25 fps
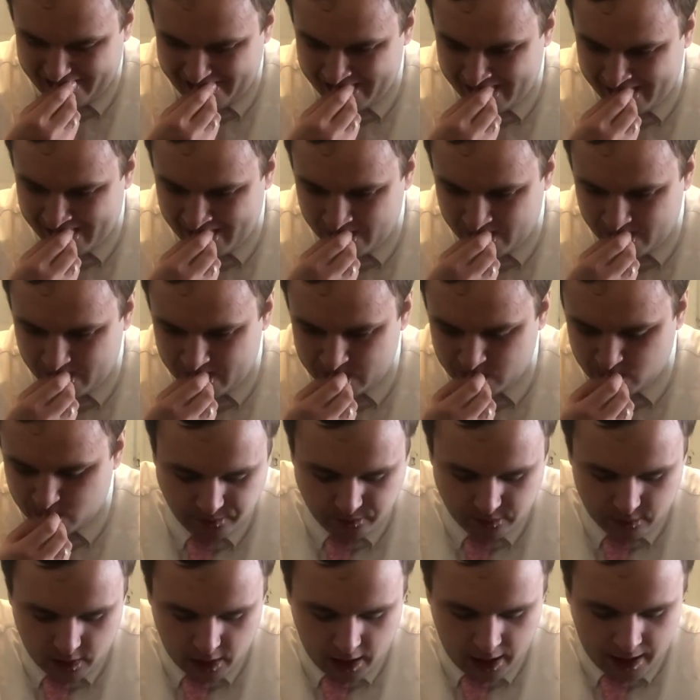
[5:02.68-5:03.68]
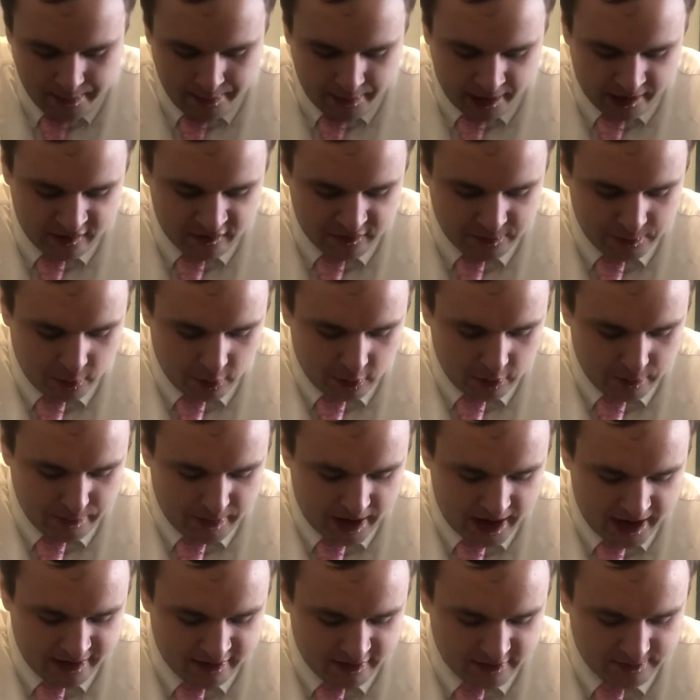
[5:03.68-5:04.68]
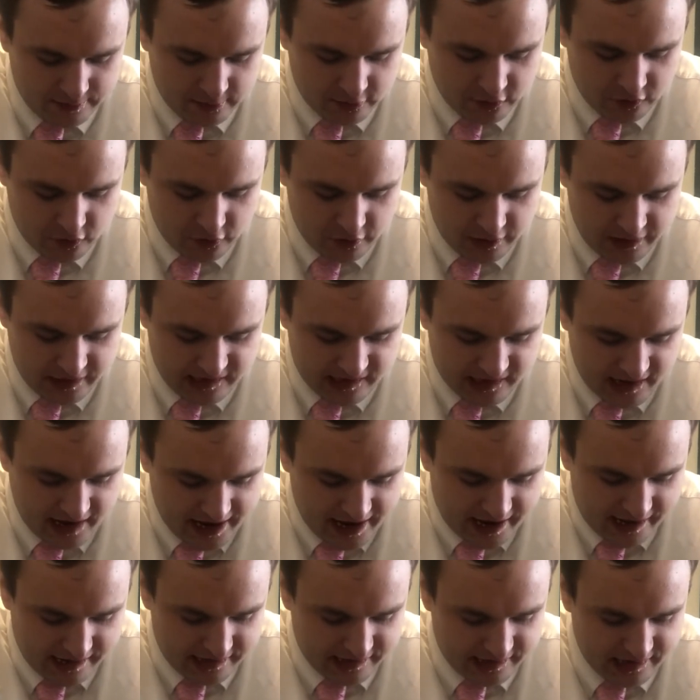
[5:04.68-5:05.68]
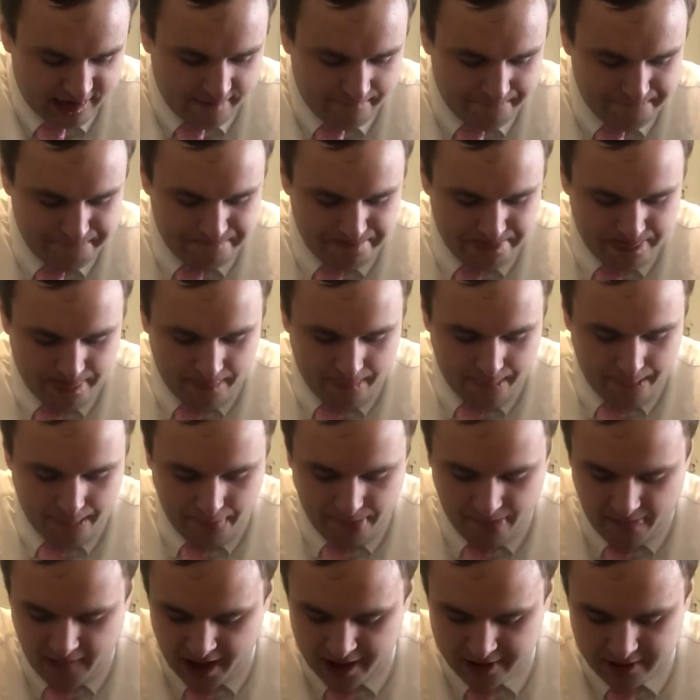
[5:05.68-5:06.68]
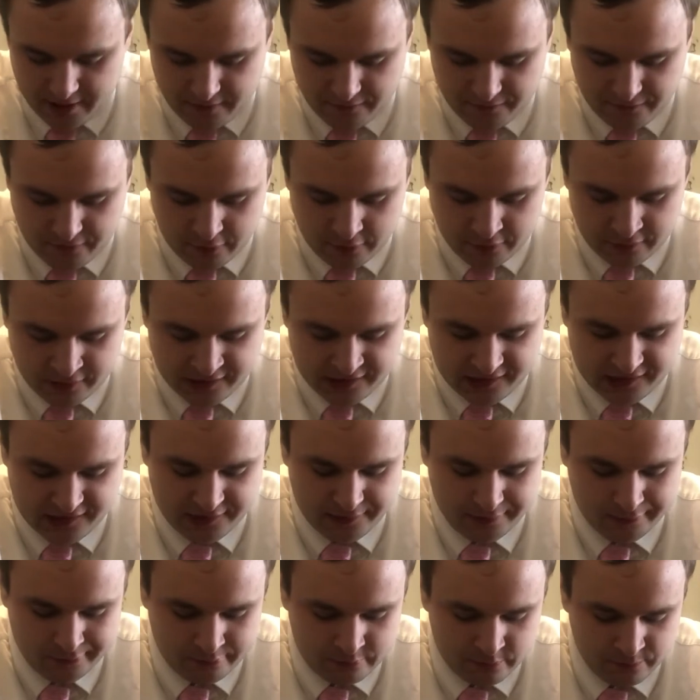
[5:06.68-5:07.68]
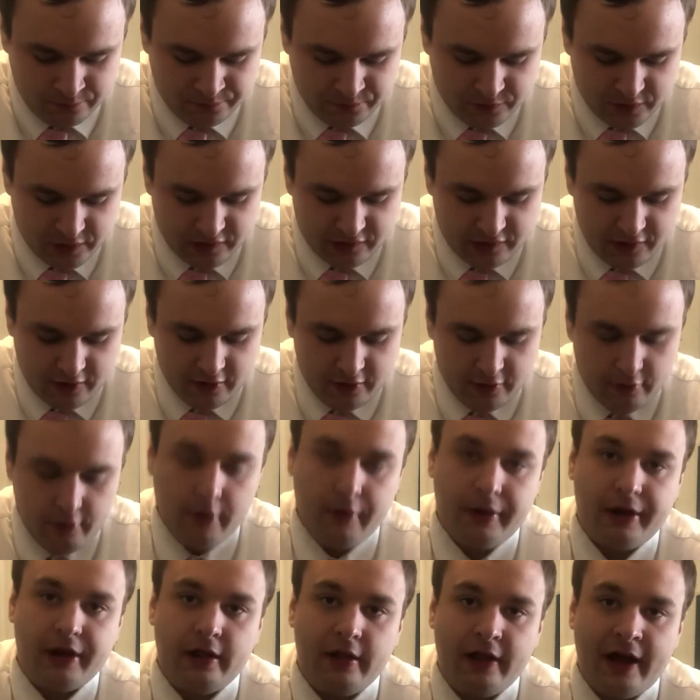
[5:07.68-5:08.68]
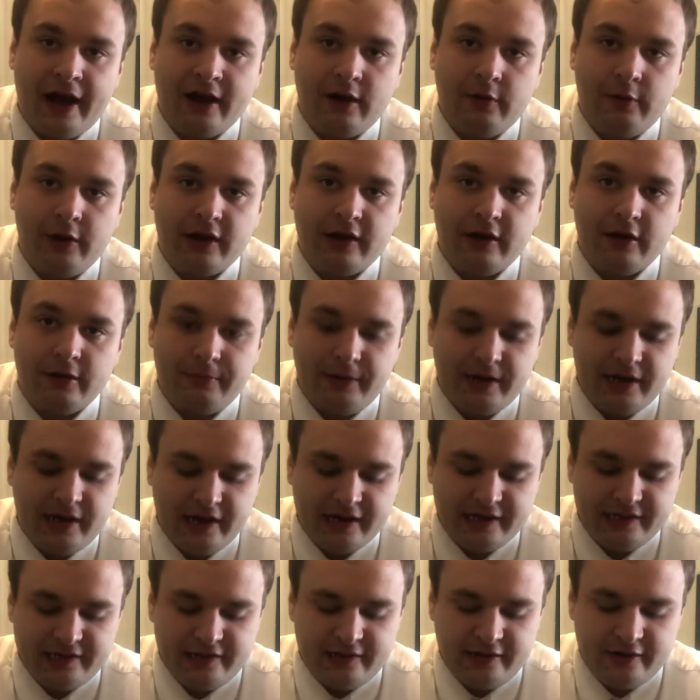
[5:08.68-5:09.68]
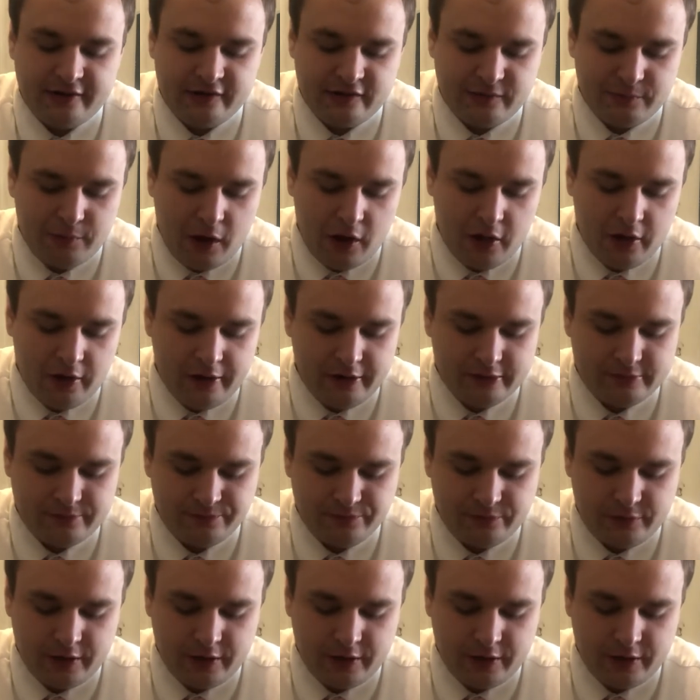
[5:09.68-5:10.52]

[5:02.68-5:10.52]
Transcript: have a much more manageable tree size, and the fruits start growing a lot quicker because they're smaller.